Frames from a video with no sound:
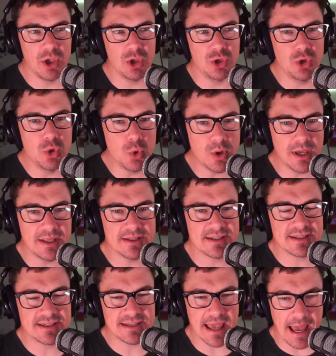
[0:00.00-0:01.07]
You can
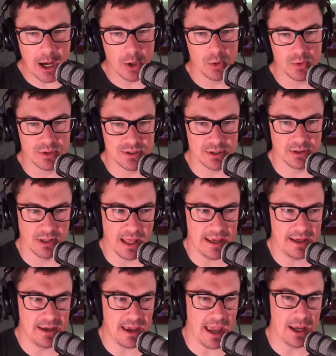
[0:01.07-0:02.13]
sound
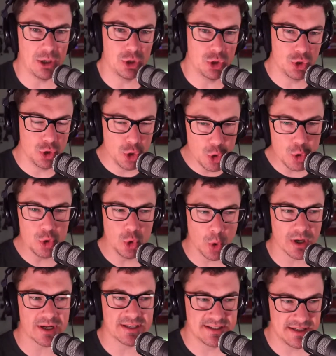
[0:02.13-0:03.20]
like a New
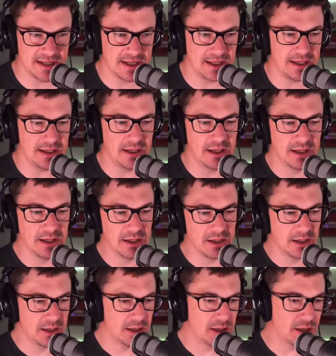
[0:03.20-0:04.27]
York City
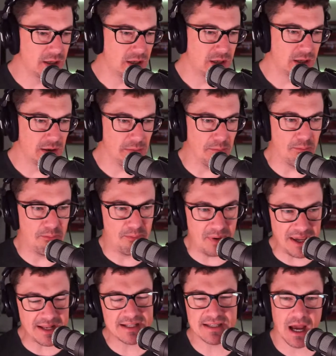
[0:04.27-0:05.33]

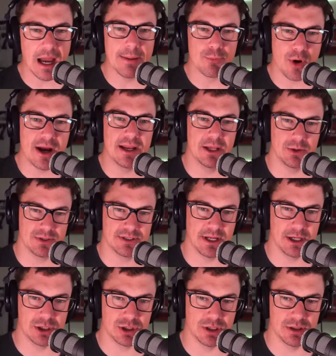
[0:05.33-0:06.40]
big time radio
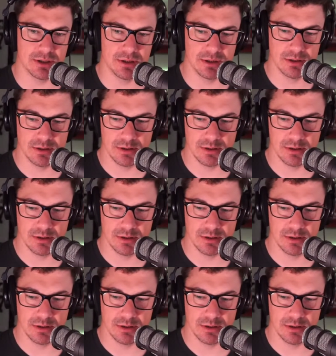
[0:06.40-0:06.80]
station